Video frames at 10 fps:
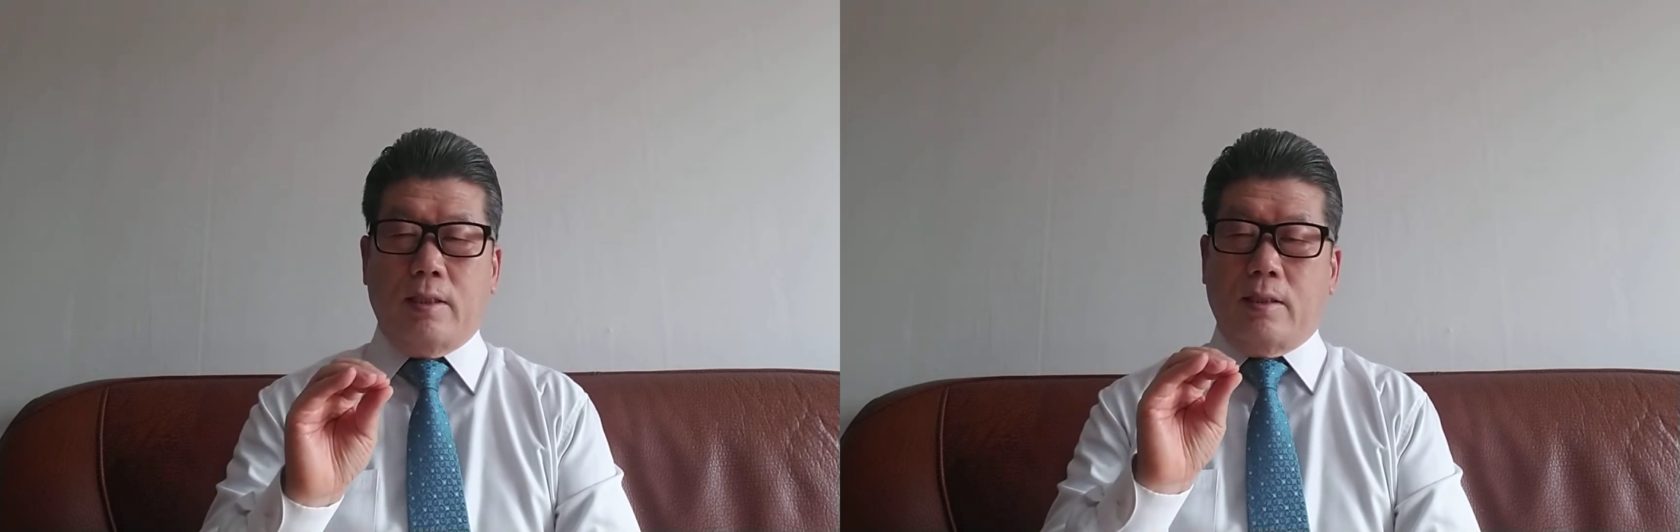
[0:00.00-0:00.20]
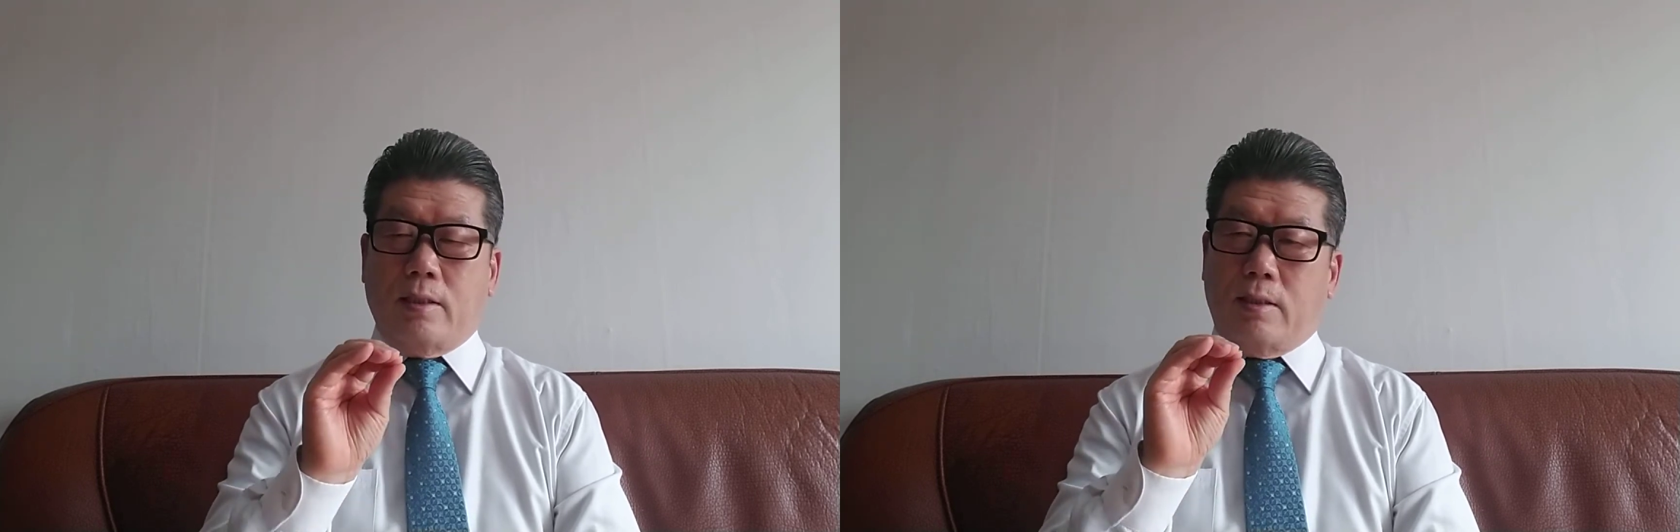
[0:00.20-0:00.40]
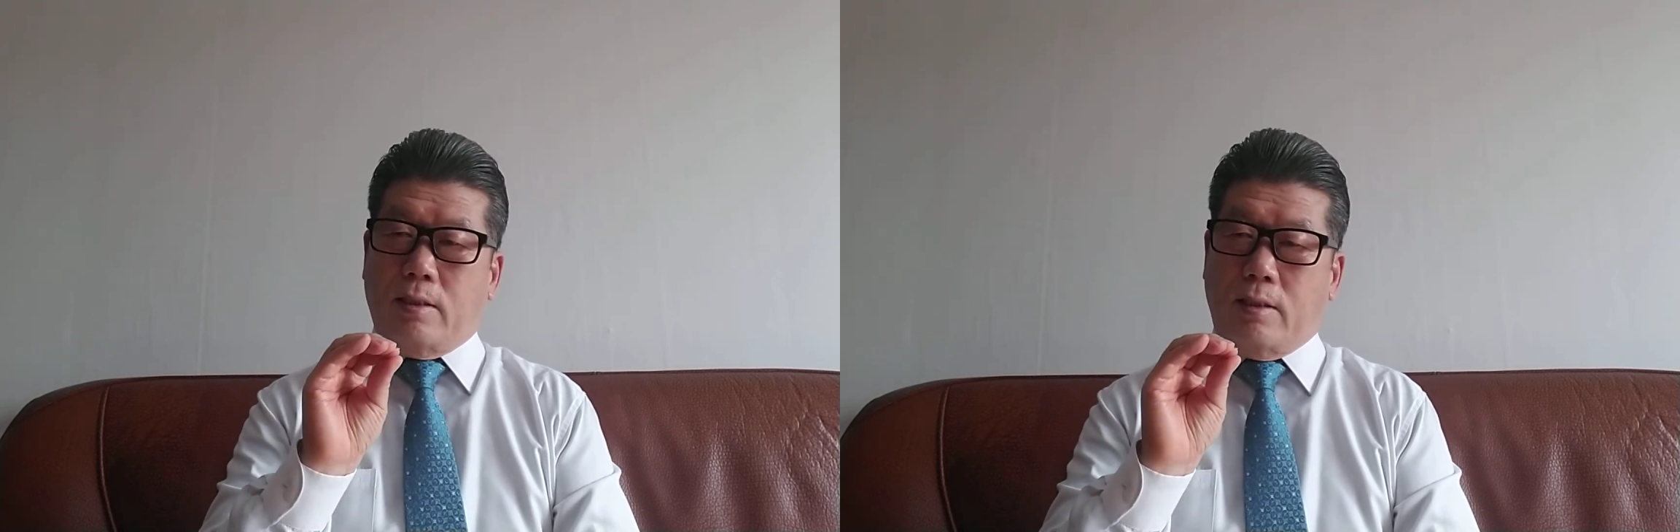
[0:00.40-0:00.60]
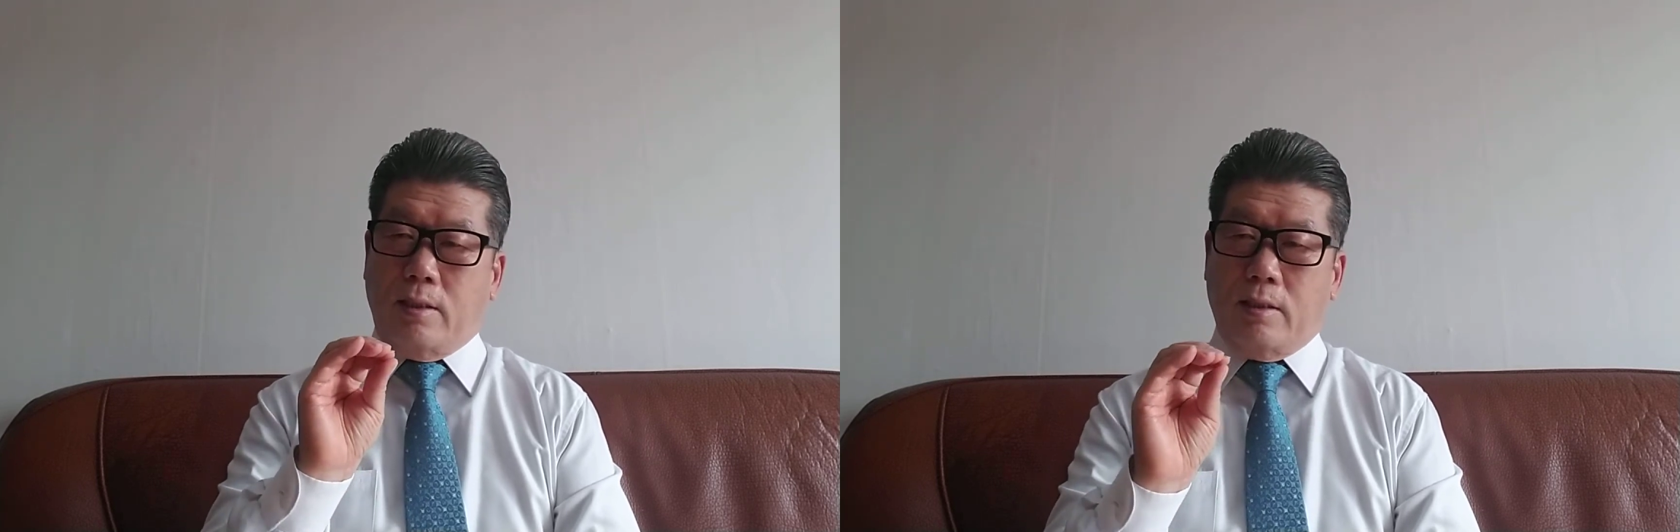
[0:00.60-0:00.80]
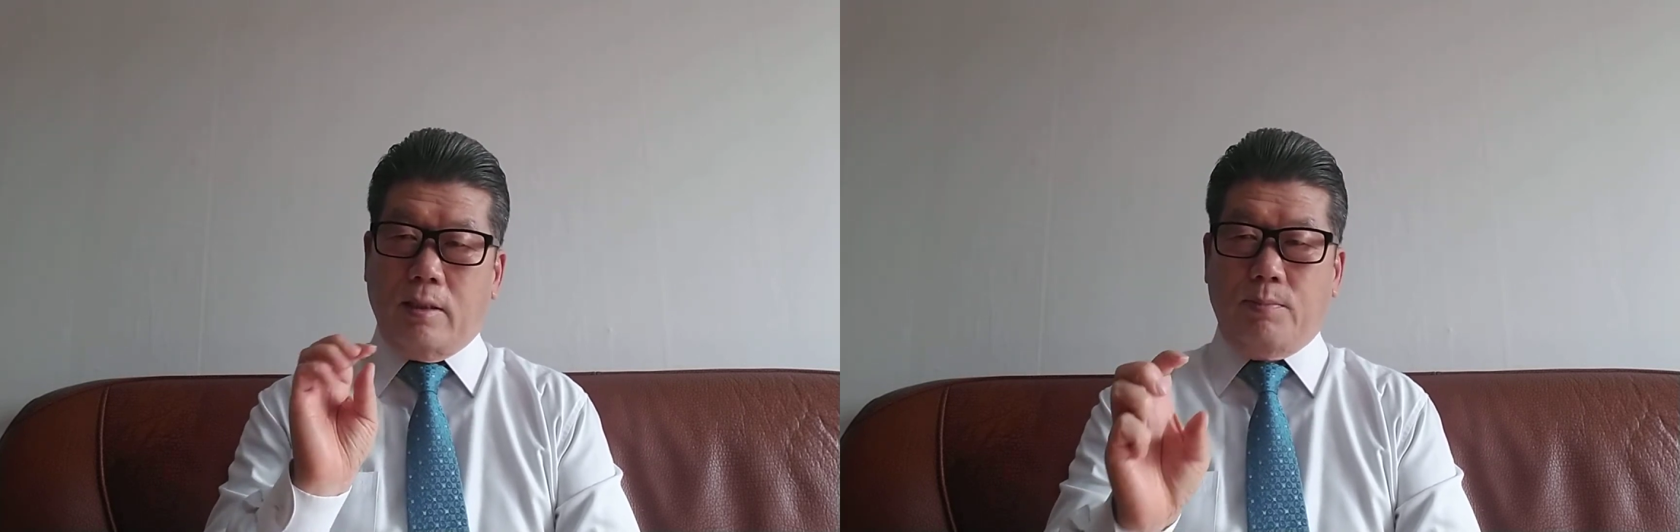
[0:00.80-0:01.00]
is the
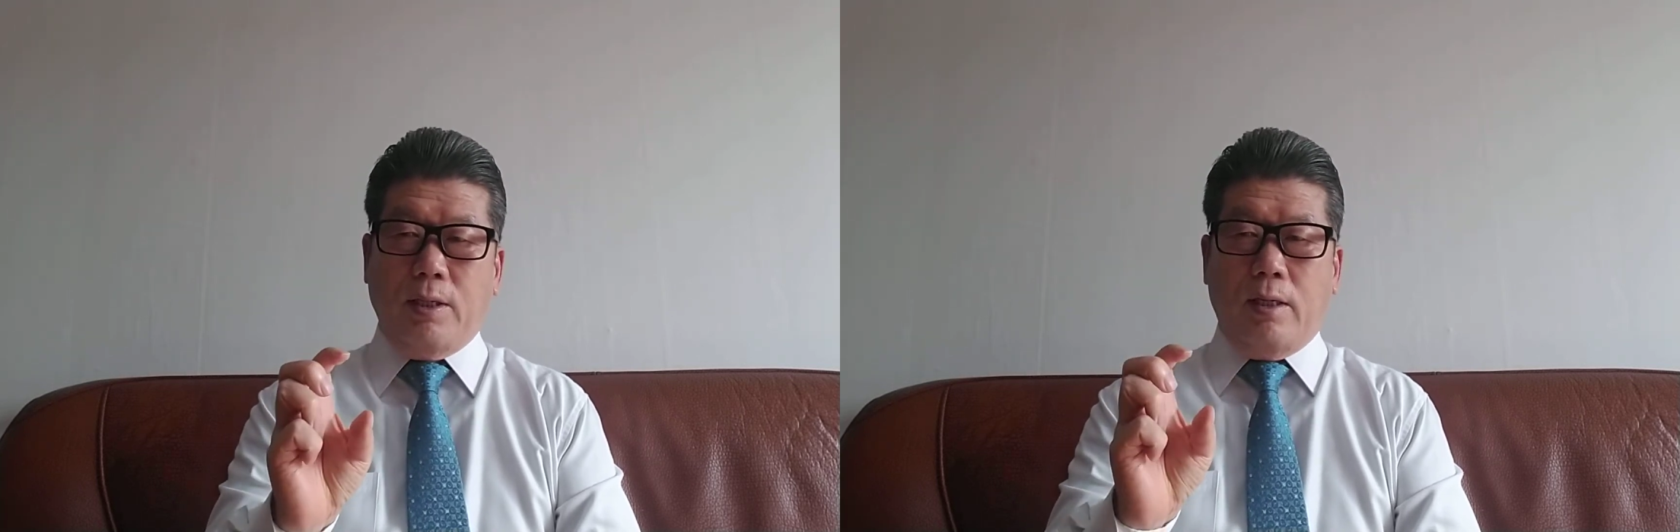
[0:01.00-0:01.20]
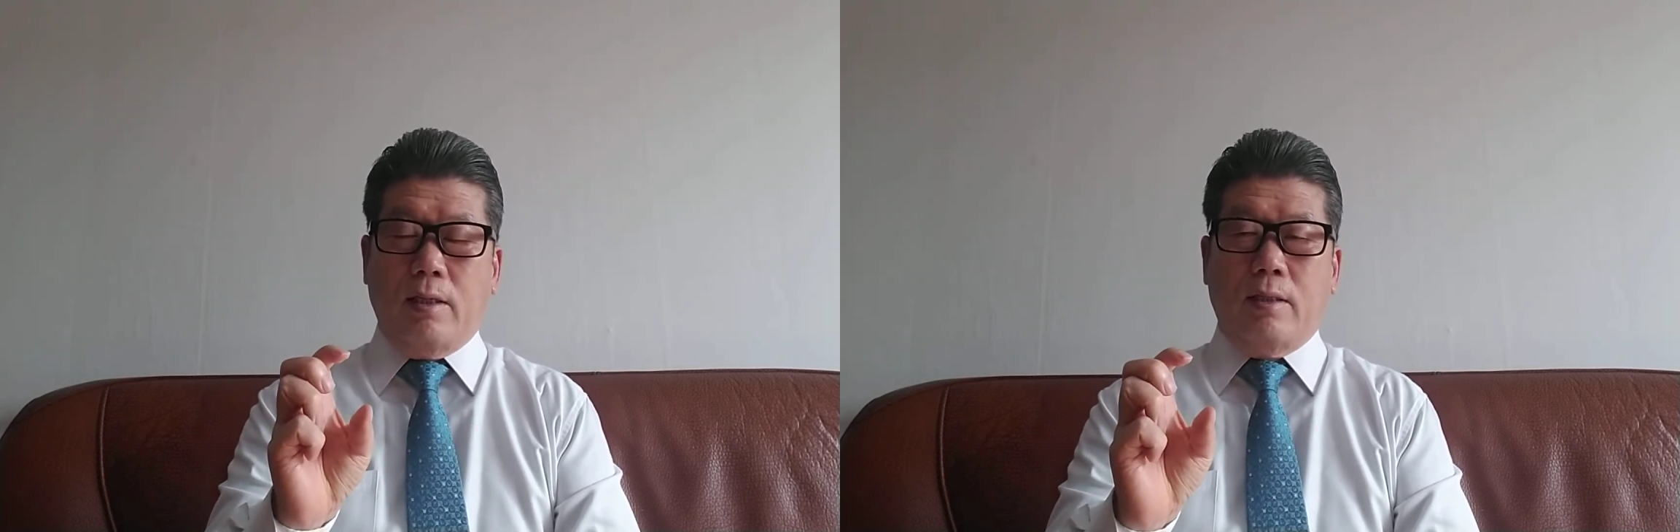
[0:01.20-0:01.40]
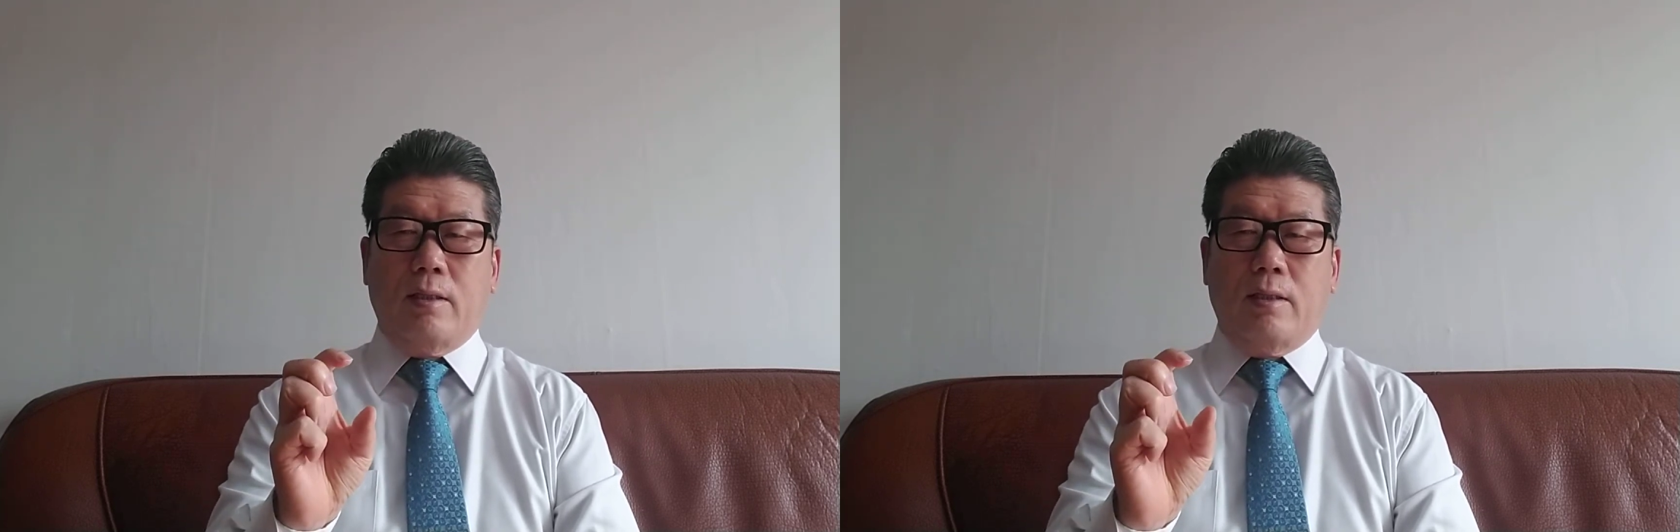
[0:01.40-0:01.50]
treasury bill